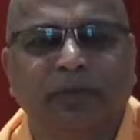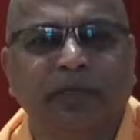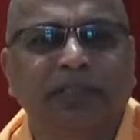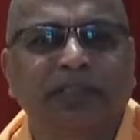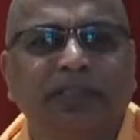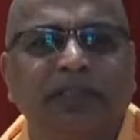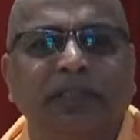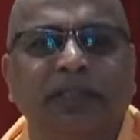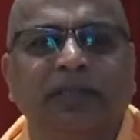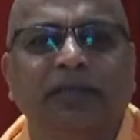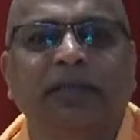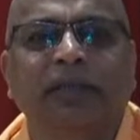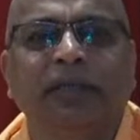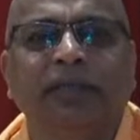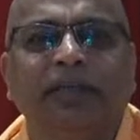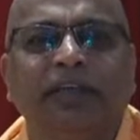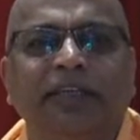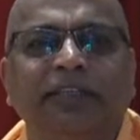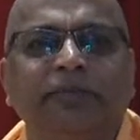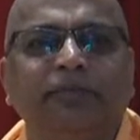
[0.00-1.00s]
what is that
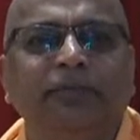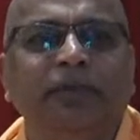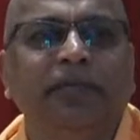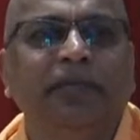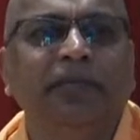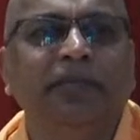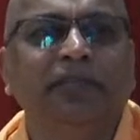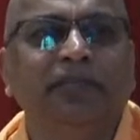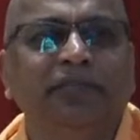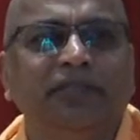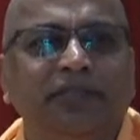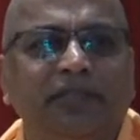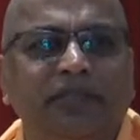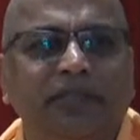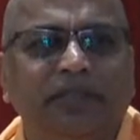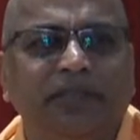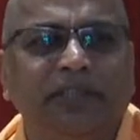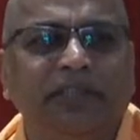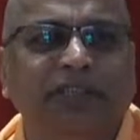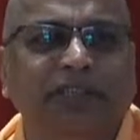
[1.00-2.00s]
experience
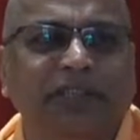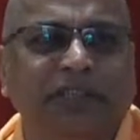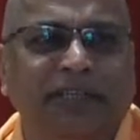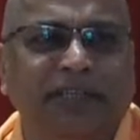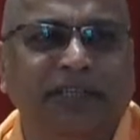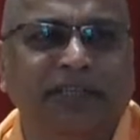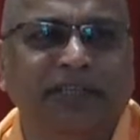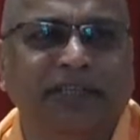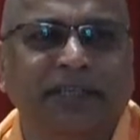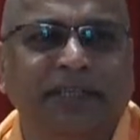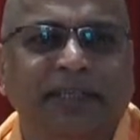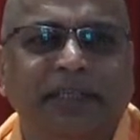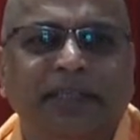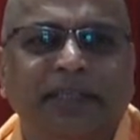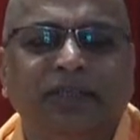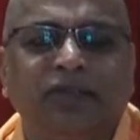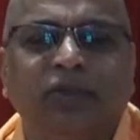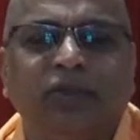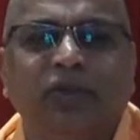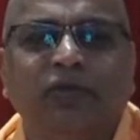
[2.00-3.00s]
teaching us?
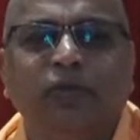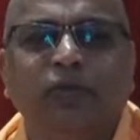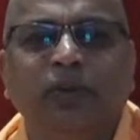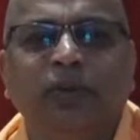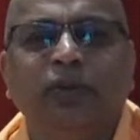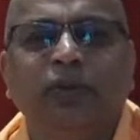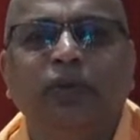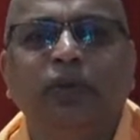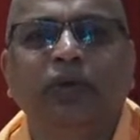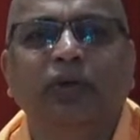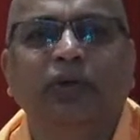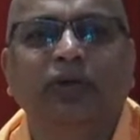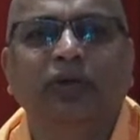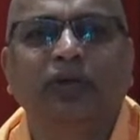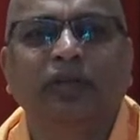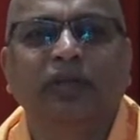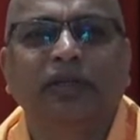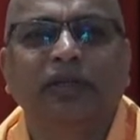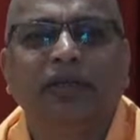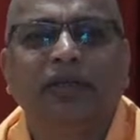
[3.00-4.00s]
So if we do not
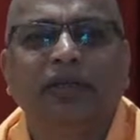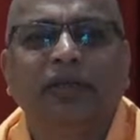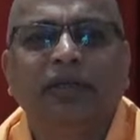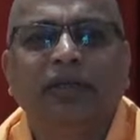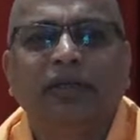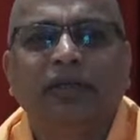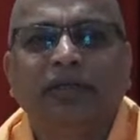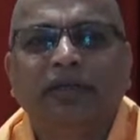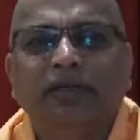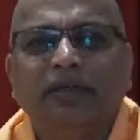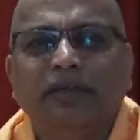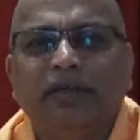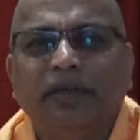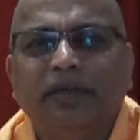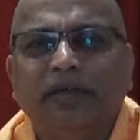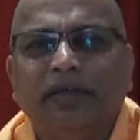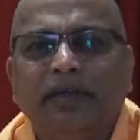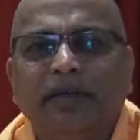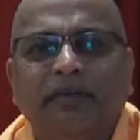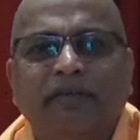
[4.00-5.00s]

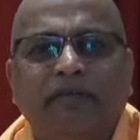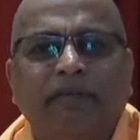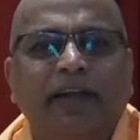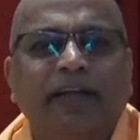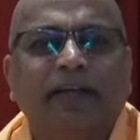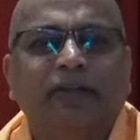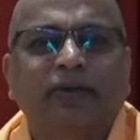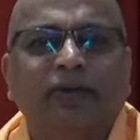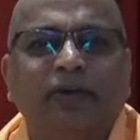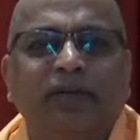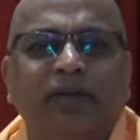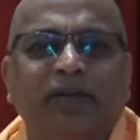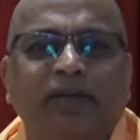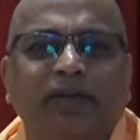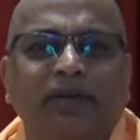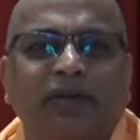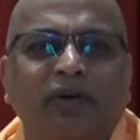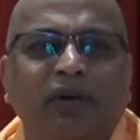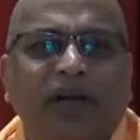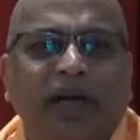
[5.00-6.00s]
reflect on
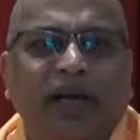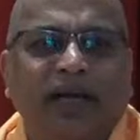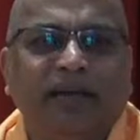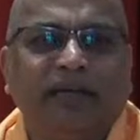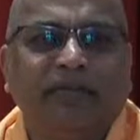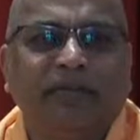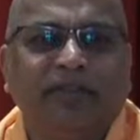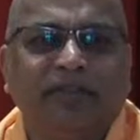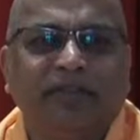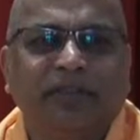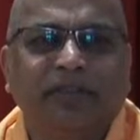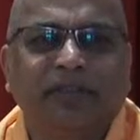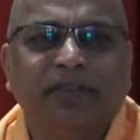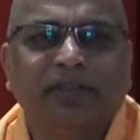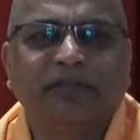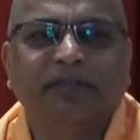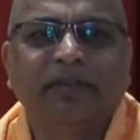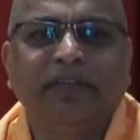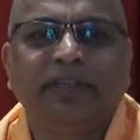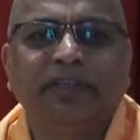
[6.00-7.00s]
our own lives,
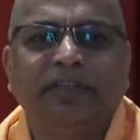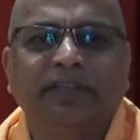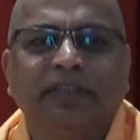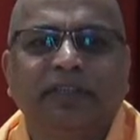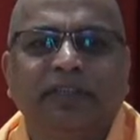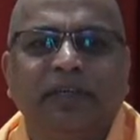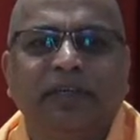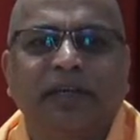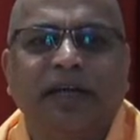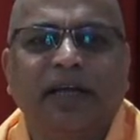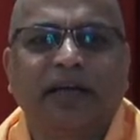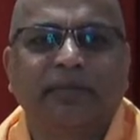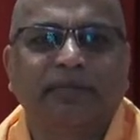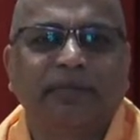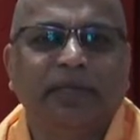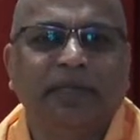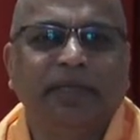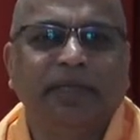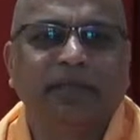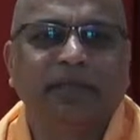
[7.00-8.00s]
events that are
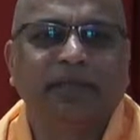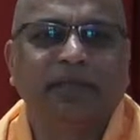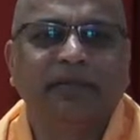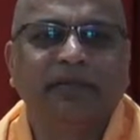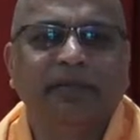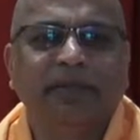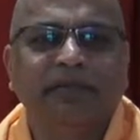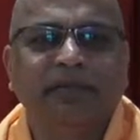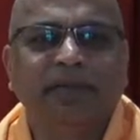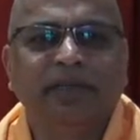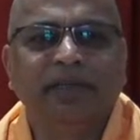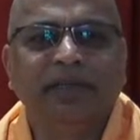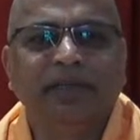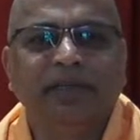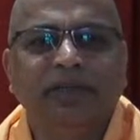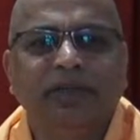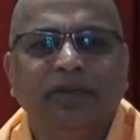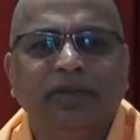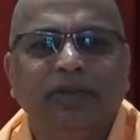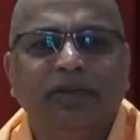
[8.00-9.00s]
happening, then we will
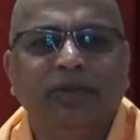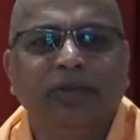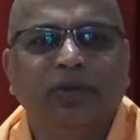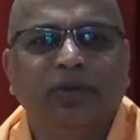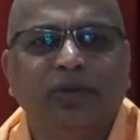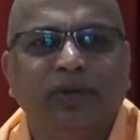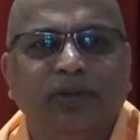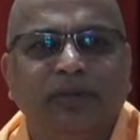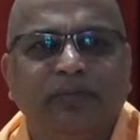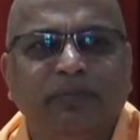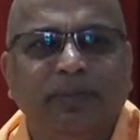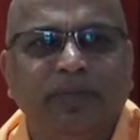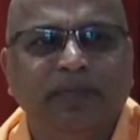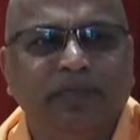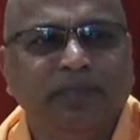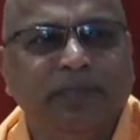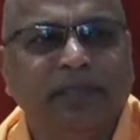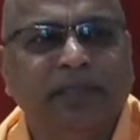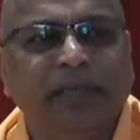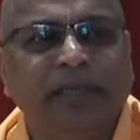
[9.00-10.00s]
need to go
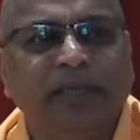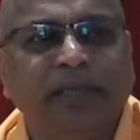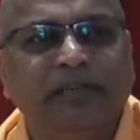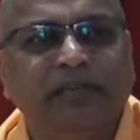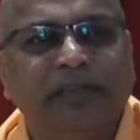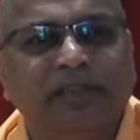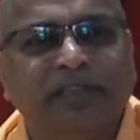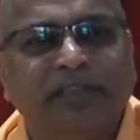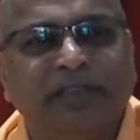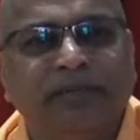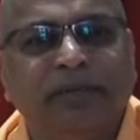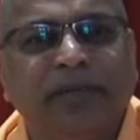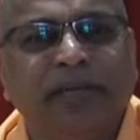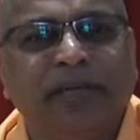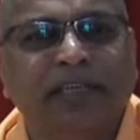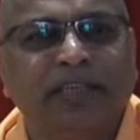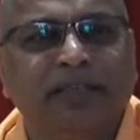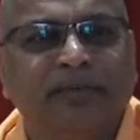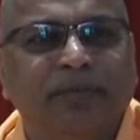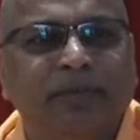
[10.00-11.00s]
repeatedly over
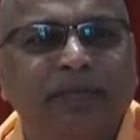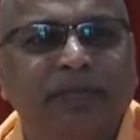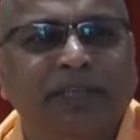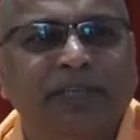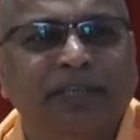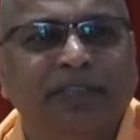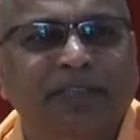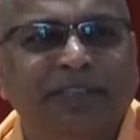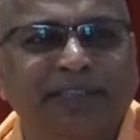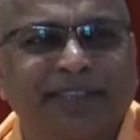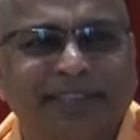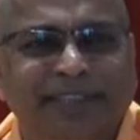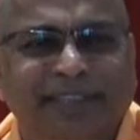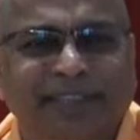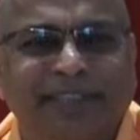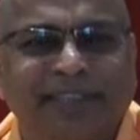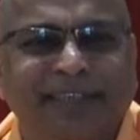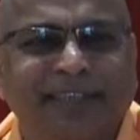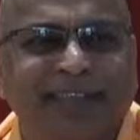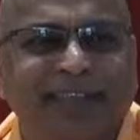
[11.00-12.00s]
similar experiences
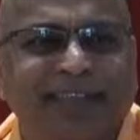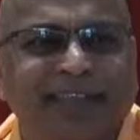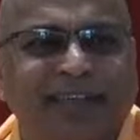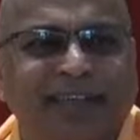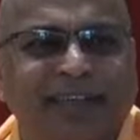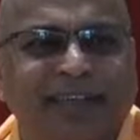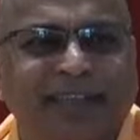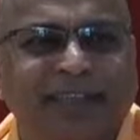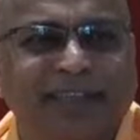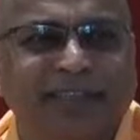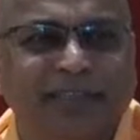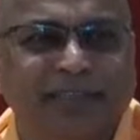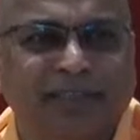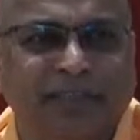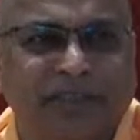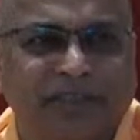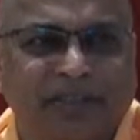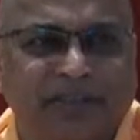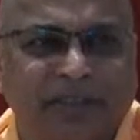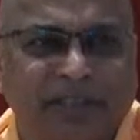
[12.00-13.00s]
until that lesson is
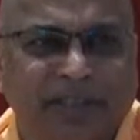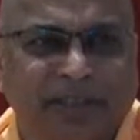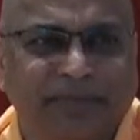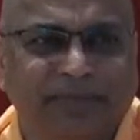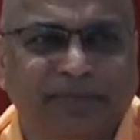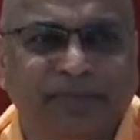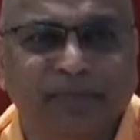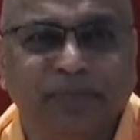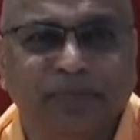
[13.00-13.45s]
drawn in.